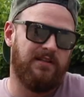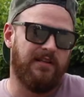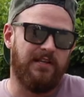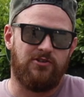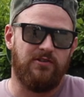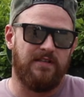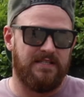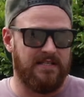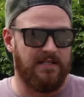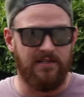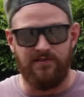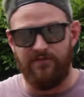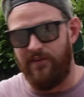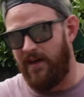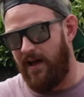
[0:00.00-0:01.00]
literally see
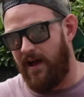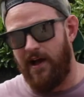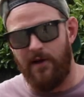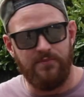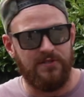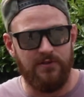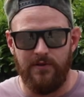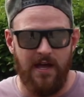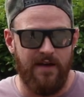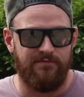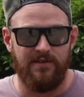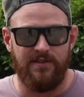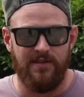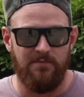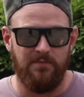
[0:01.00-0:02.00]
us fit absolutely
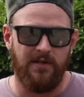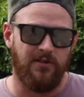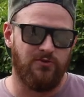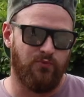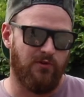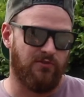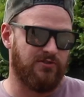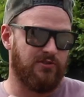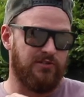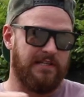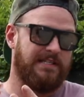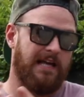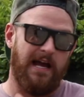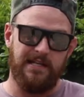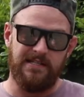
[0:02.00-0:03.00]
everything because we're on such a
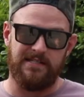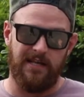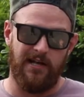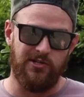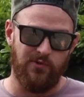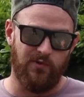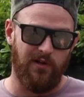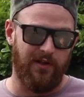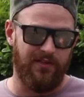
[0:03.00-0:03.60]
tight schedule.